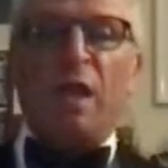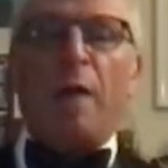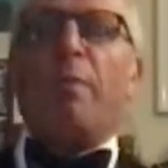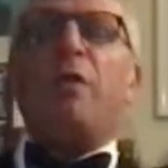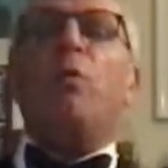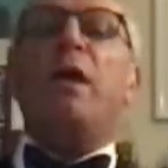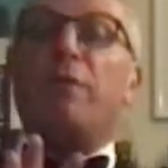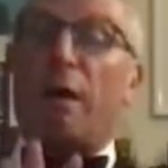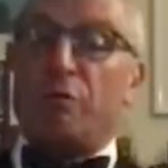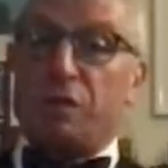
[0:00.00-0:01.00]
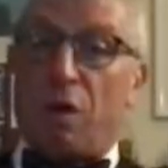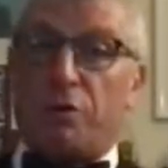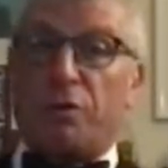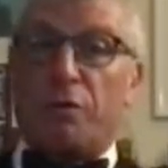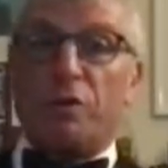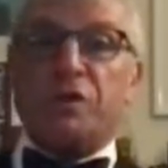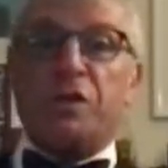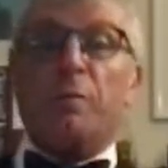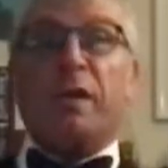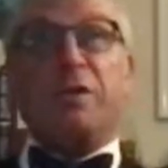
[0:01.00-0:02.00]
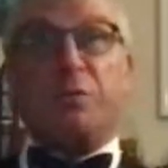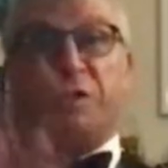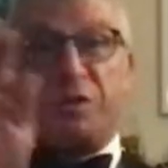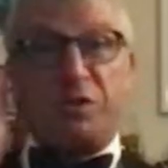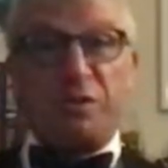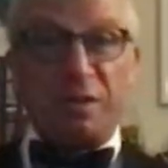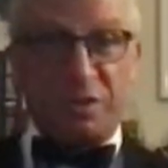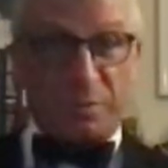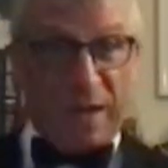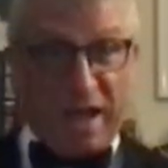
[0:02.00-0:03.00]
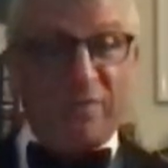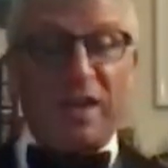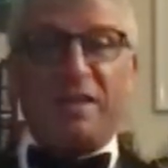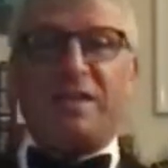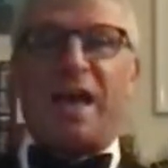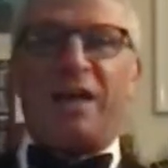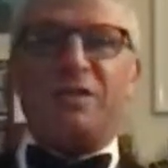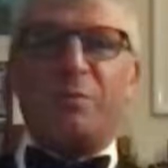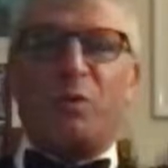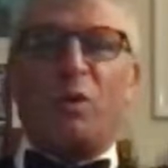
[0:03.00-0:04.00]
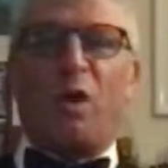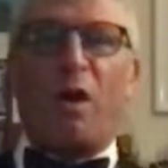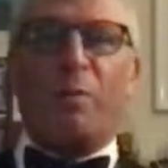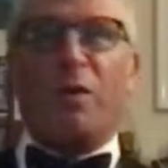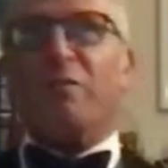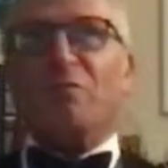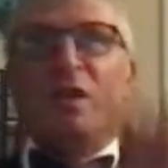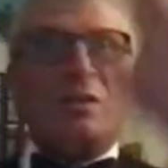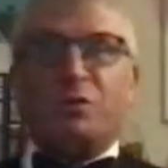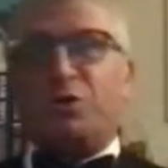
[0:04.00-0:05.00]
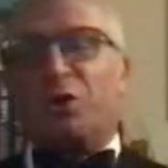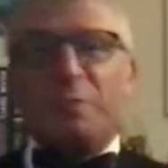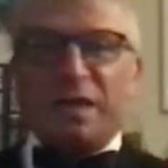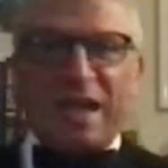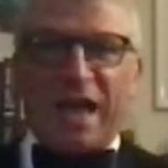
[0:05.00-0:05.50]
And by the way, that was controversial because it was Japan that attacked at Pearl Harbor. Germany